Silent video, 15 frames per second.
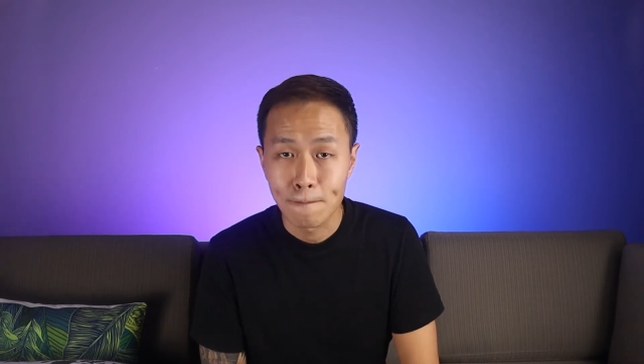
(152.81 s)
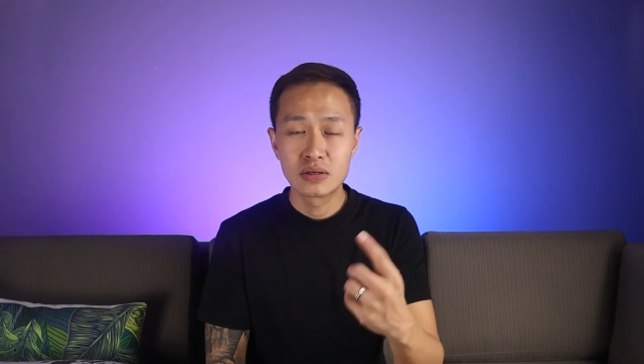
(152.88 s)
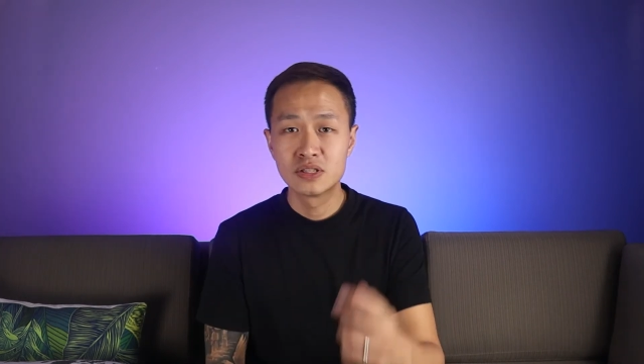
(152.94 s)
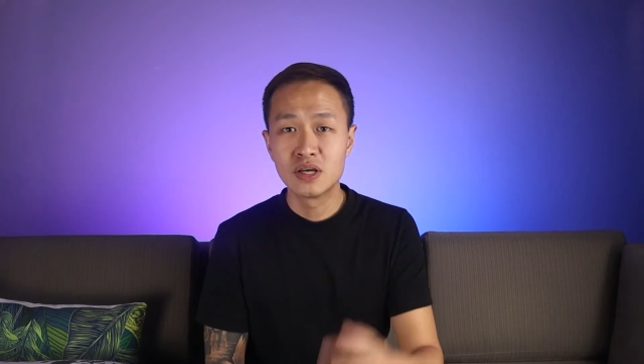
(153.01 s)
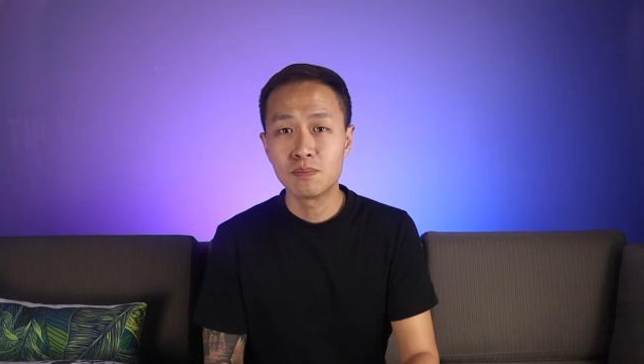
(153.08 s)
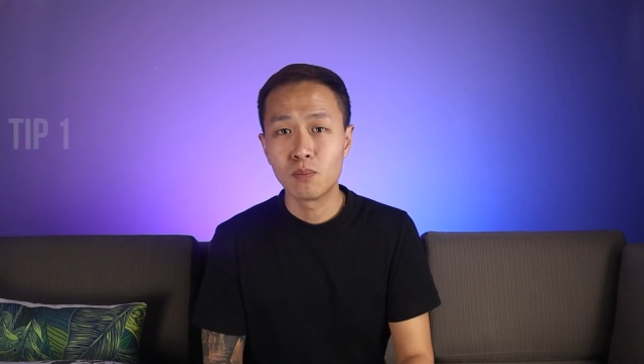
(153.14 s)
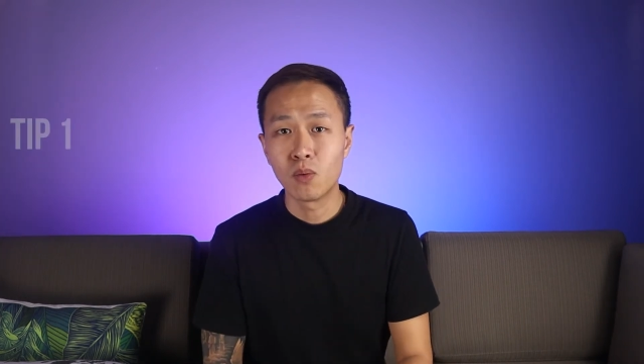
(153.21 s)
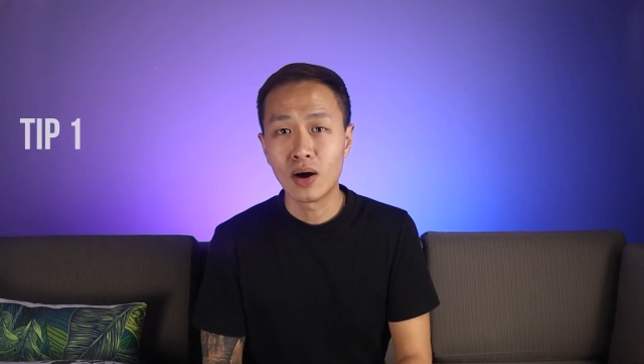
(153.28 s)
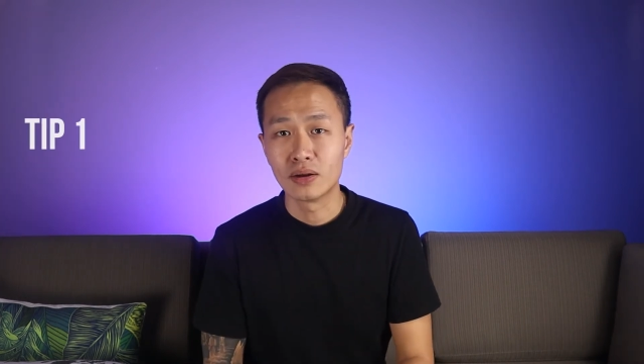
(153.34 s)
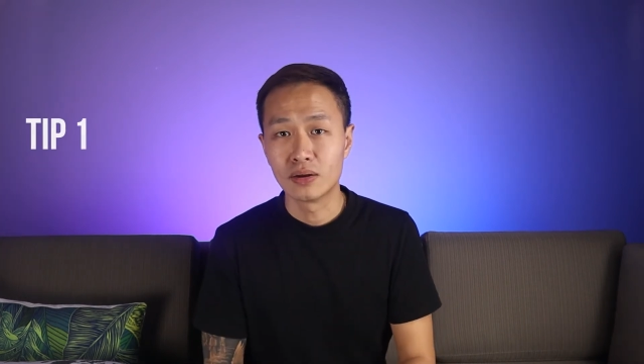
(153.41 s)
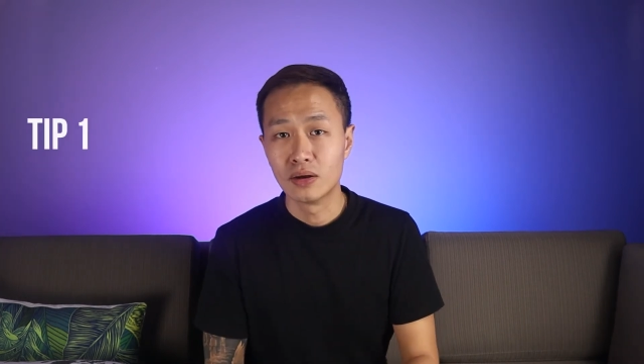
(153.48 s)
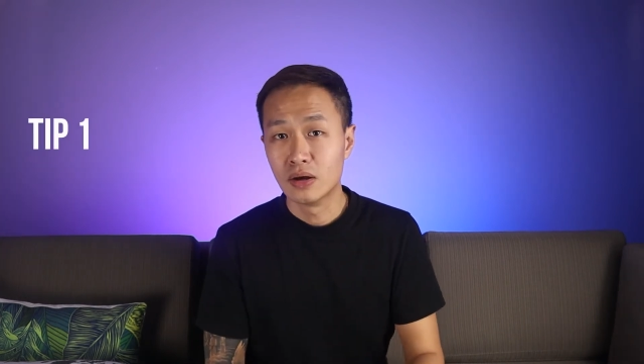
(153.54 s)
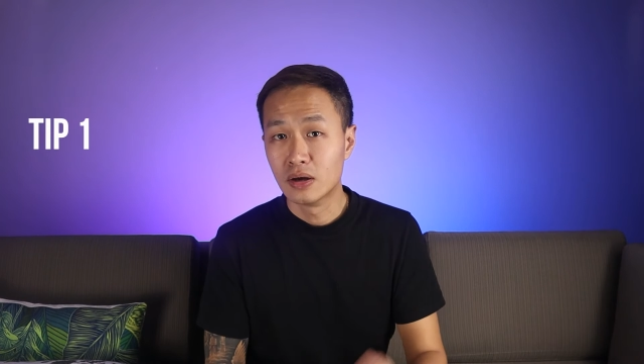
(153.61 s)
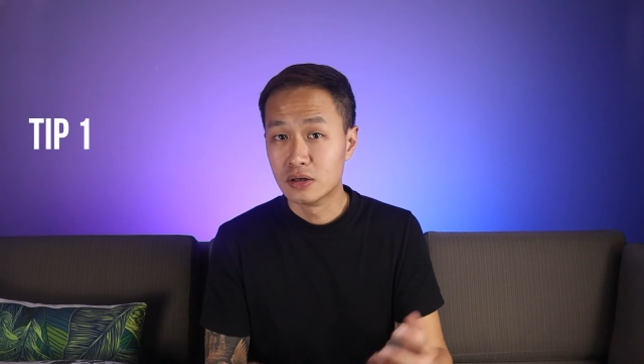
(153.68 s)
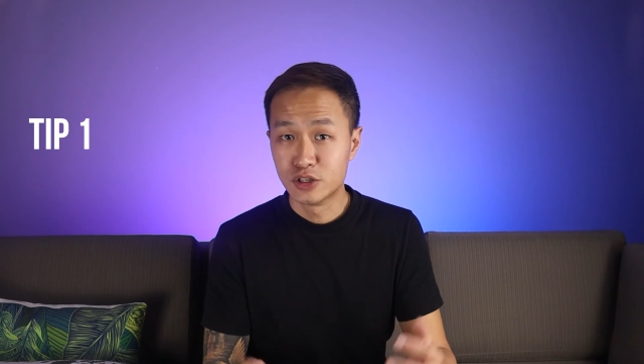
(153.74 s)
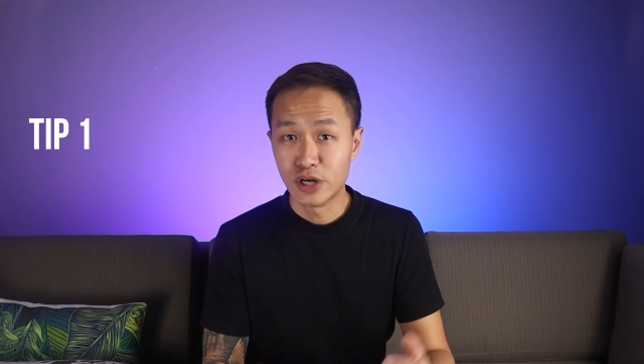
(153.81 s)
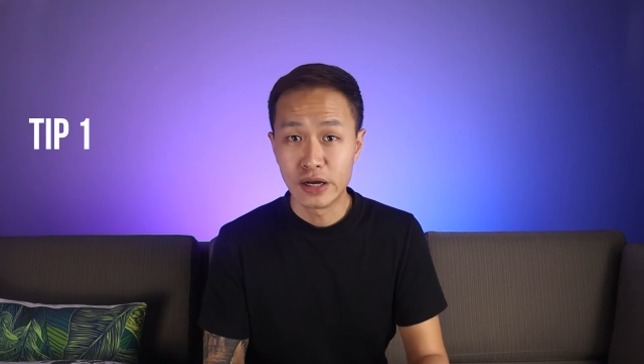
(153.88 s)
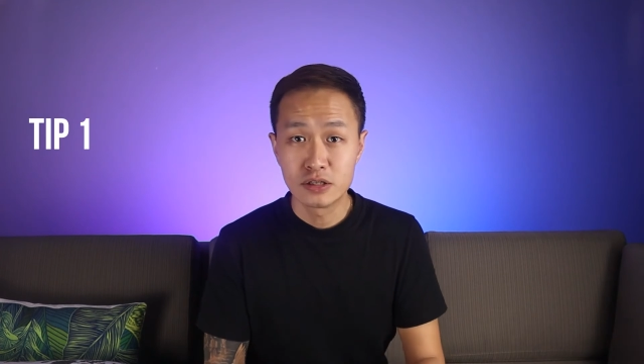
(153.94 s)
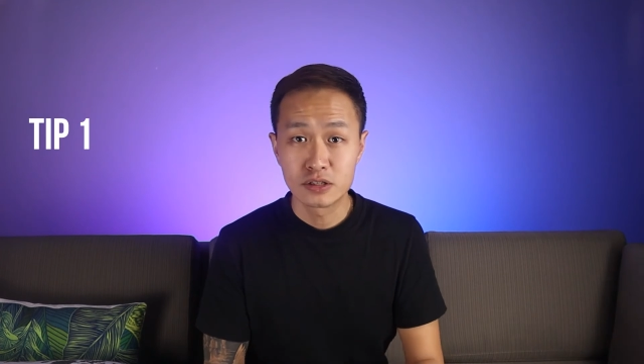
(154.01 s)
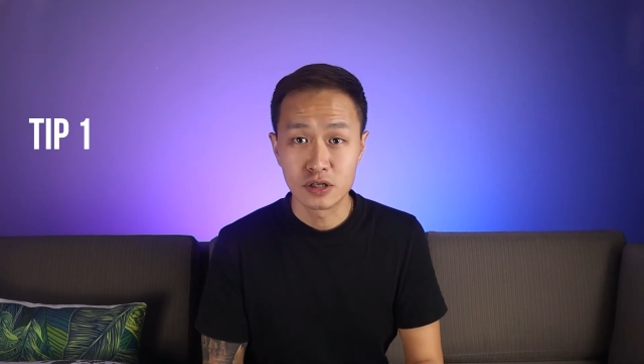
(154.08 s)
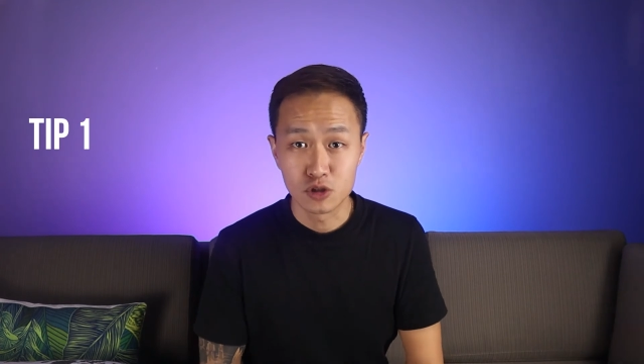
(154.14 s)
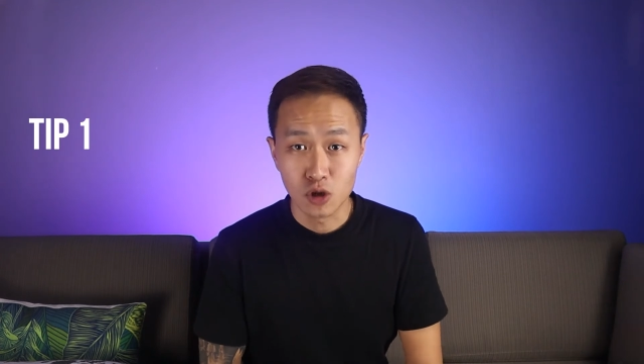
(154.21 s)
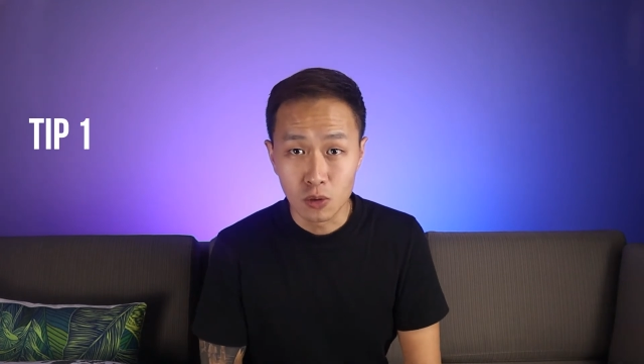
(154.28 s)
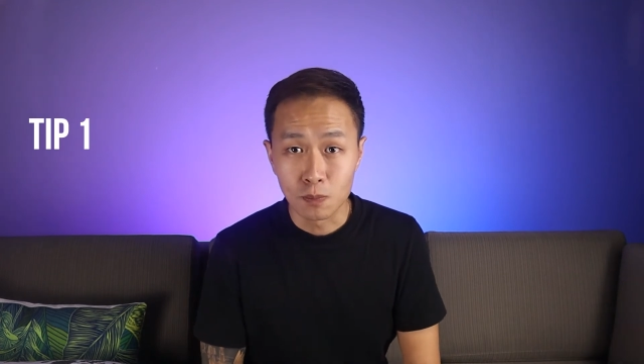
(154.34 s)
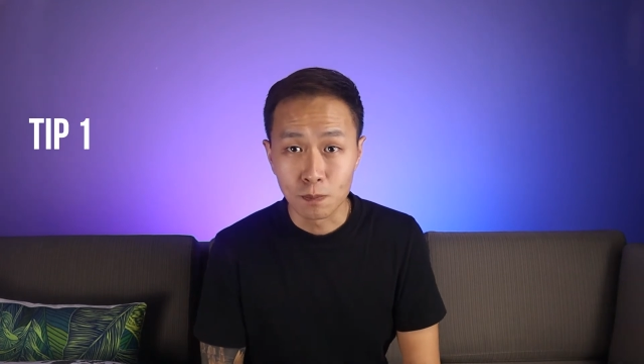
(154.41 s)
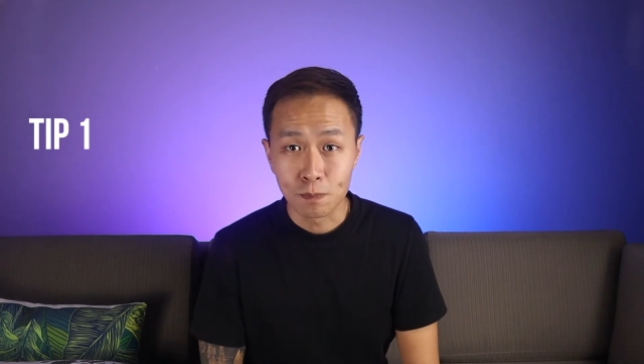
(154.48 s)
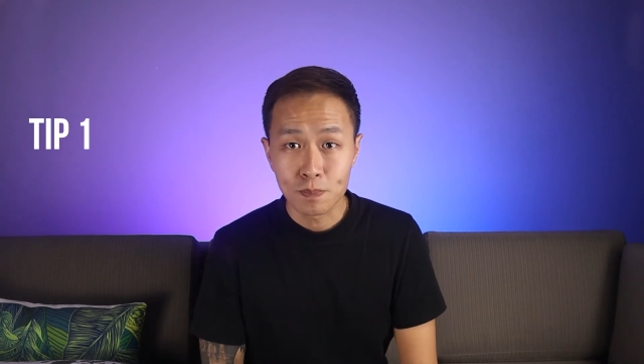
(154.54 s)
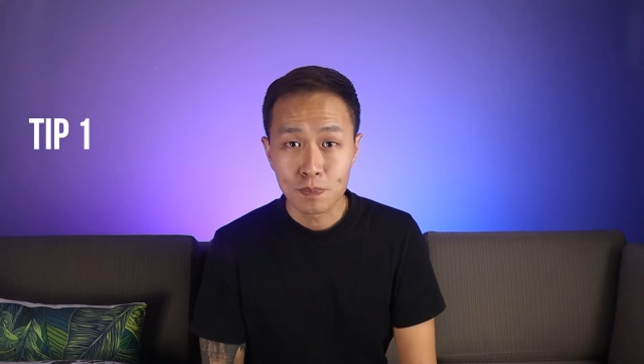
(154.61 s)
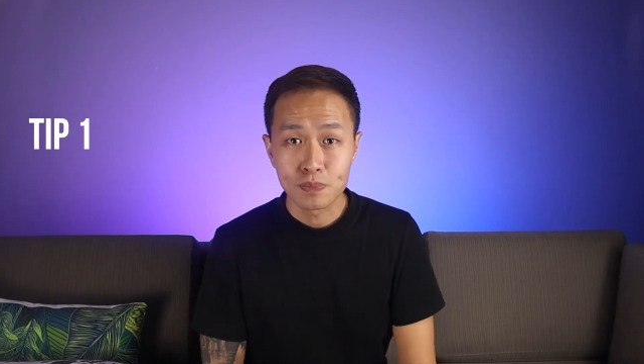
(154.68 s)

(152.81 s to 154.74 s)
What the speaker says: Tip 1. Change the tone.